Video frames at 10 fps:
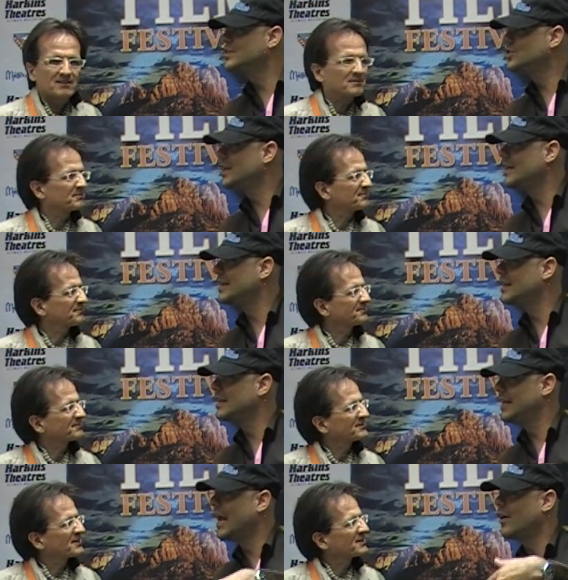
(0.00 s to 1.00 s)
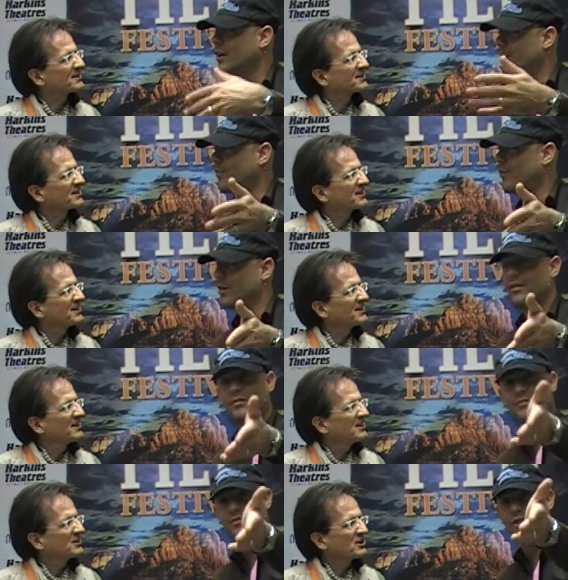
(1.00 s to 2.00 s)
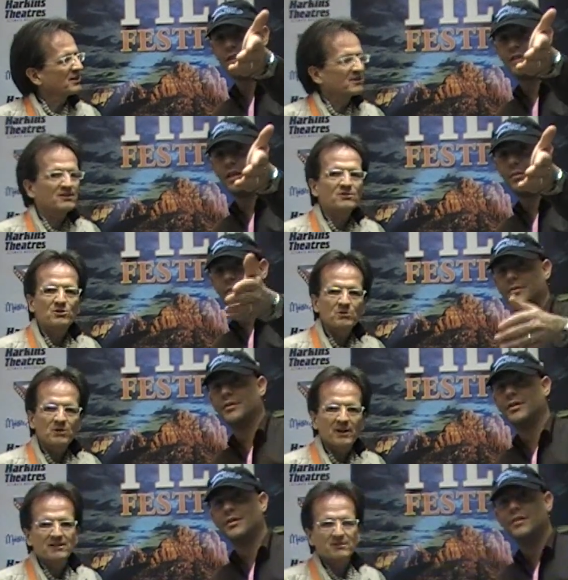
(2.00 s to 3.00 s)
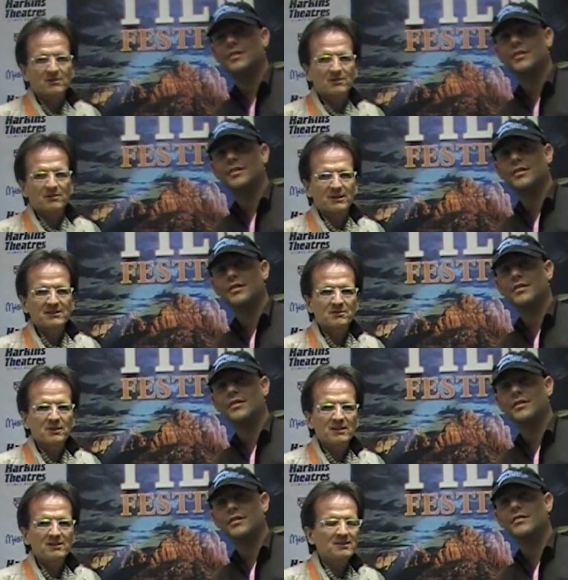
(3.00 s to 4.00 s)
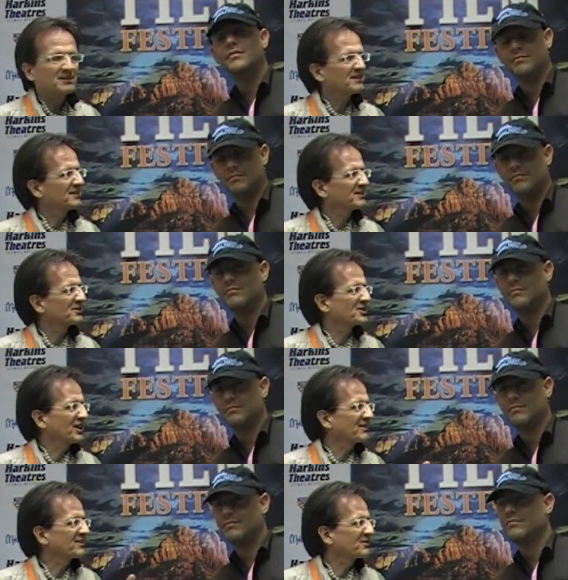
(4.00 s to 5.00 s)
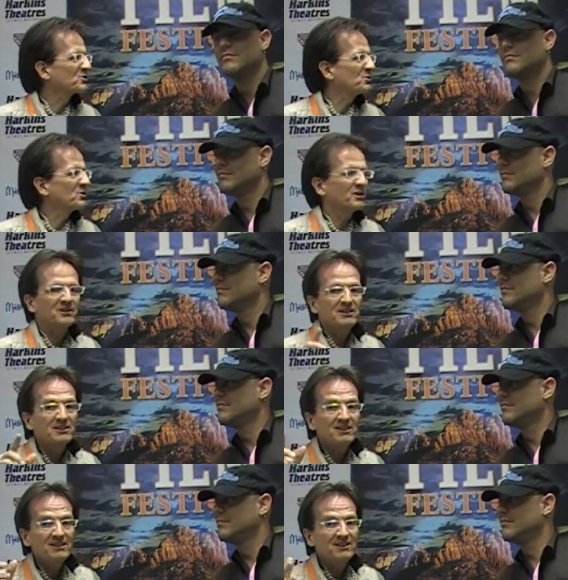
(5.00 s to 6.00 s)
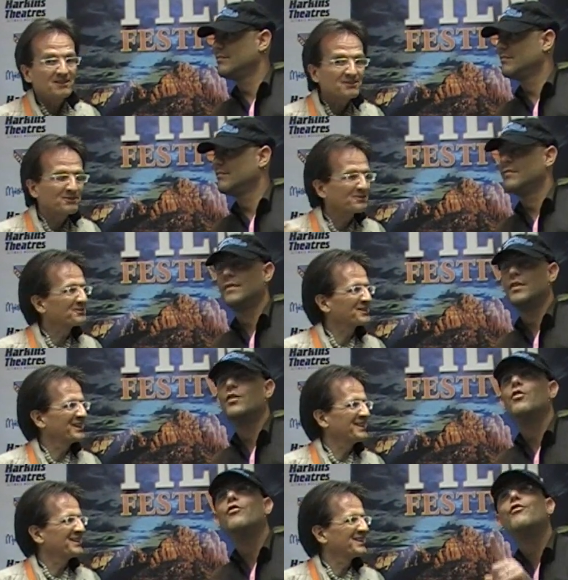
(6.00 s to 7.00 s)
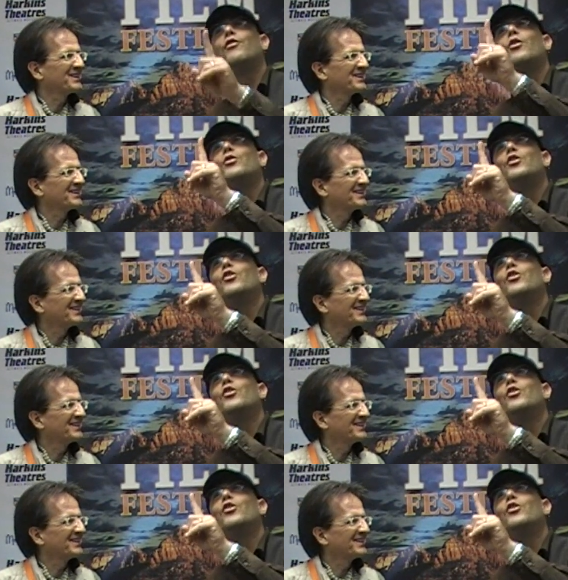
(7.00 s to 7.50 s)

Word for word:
Speaker 1: is a JET the acronym for? Jet is junior extraterrestrial. Jet, junior ET, so to say. Phone